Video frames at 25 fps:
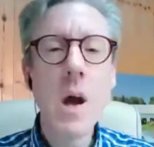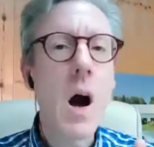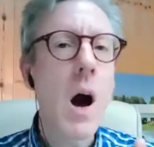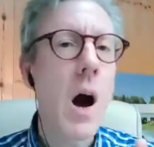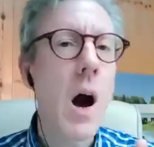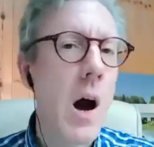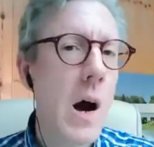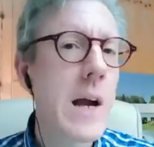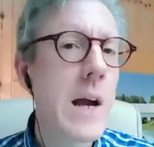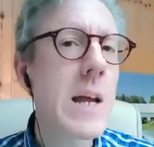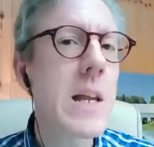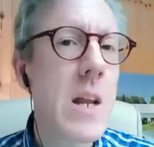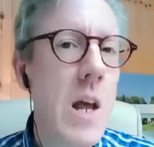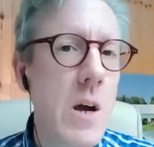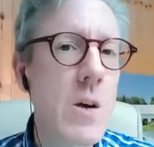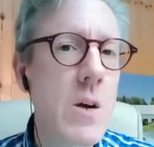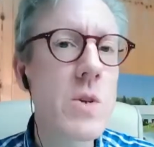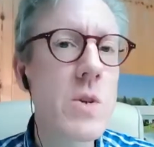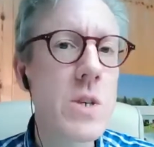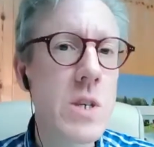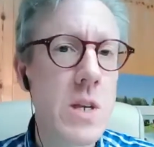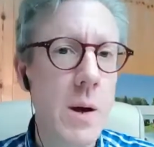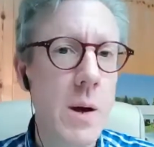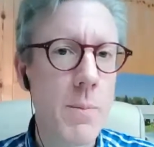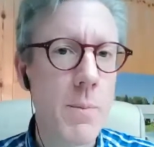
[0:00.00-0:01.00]
I know
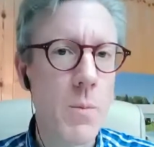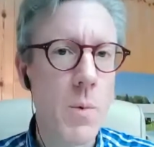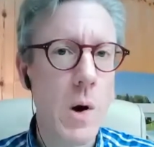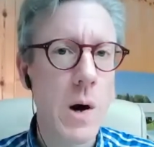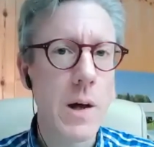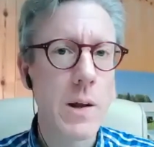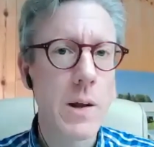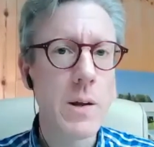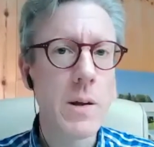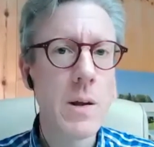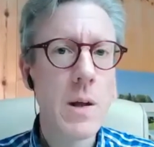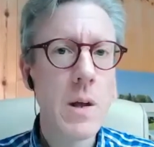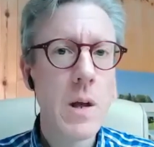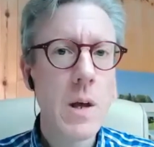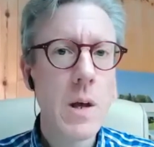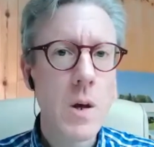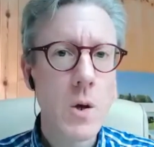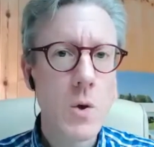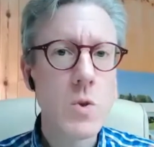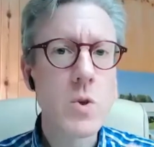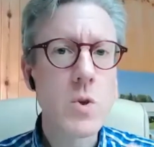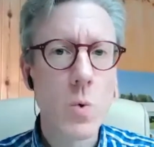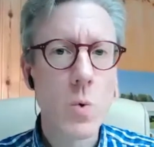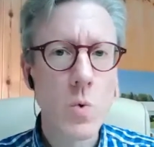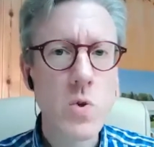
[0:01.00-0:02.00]
someone
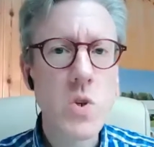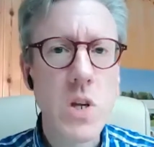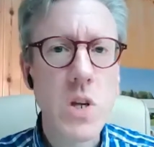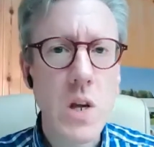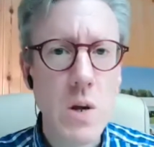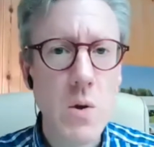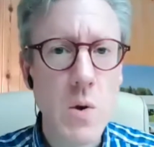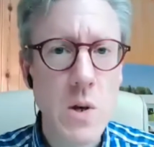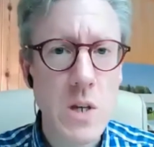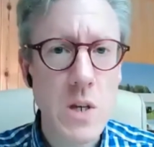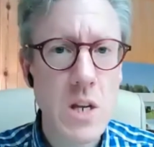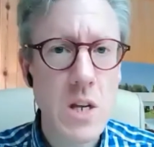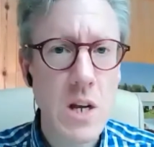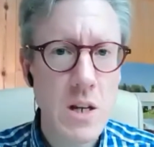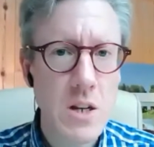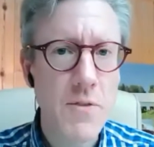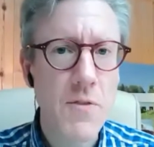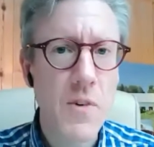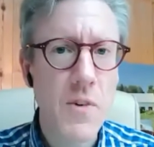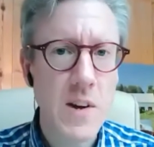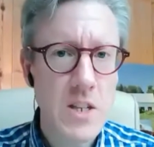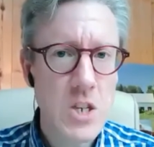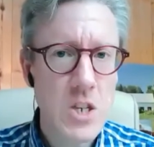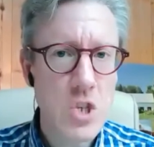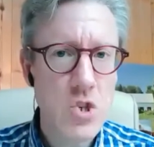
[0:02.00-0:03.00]
who's also a
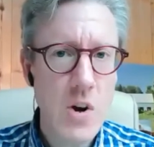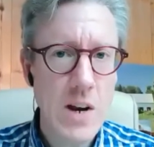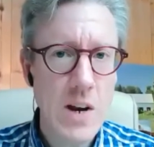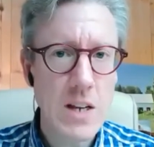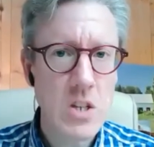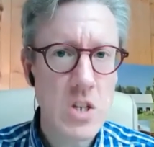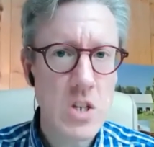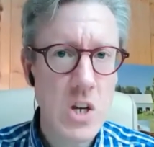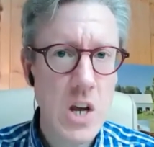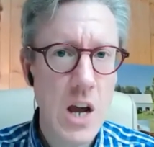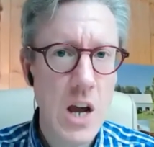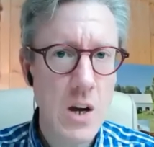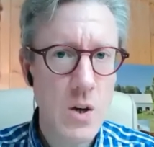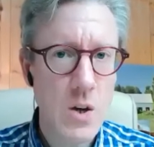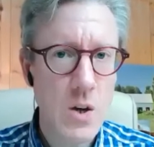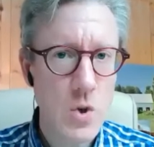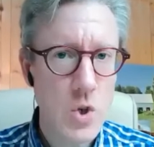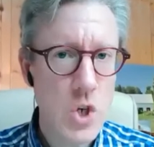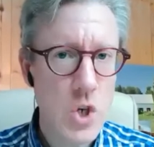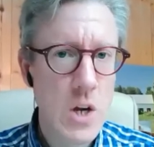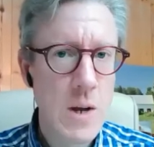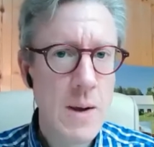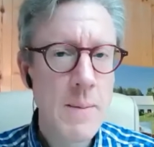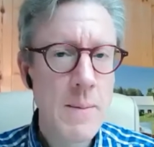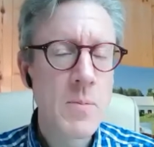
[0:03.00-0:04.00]
certified strengths
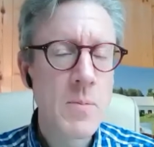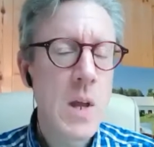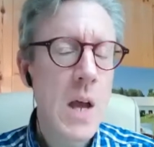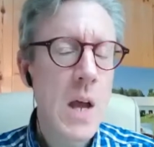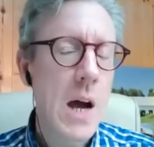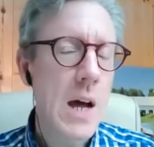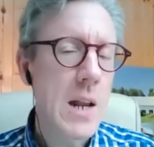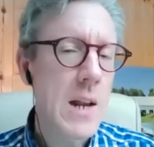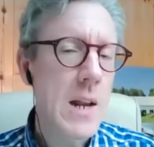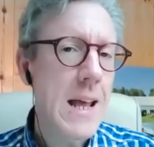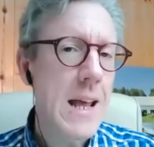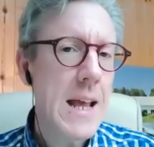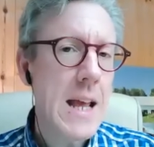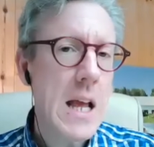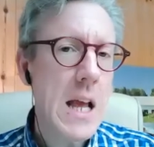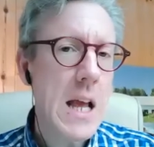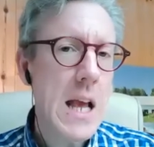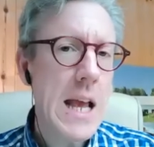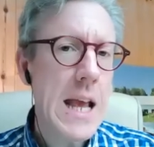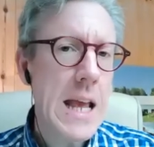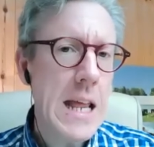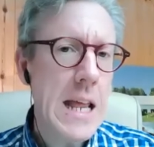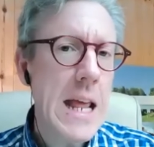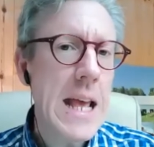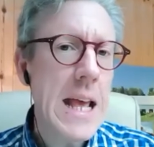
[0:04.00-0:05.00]
coach, and
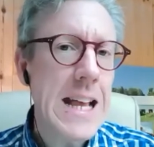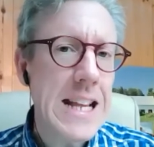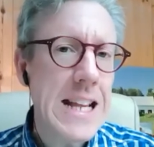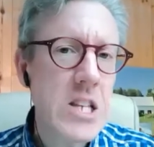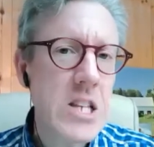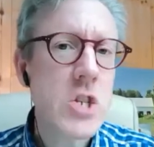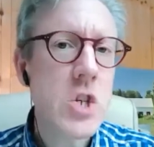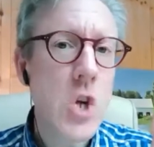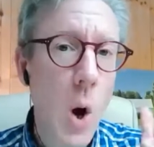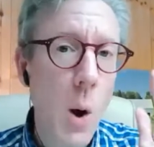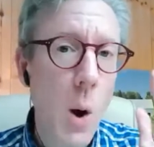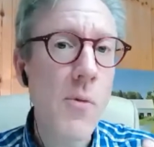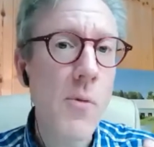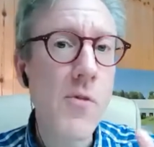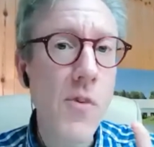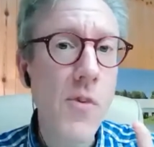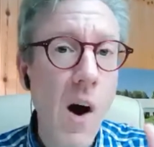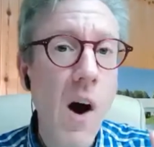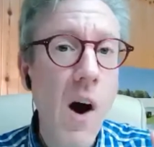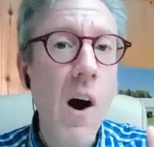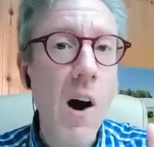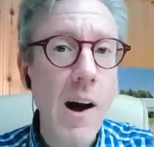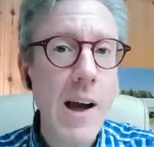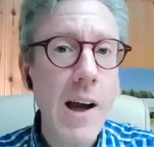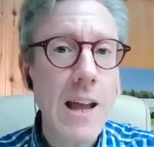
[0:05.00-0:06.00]
in his top
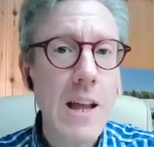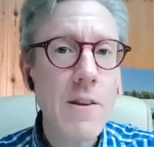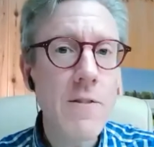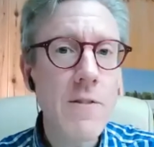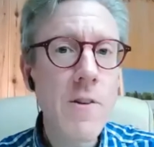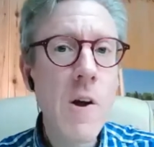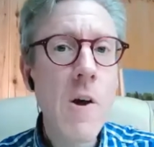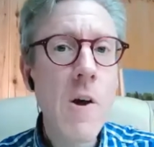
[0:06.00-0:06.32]
5,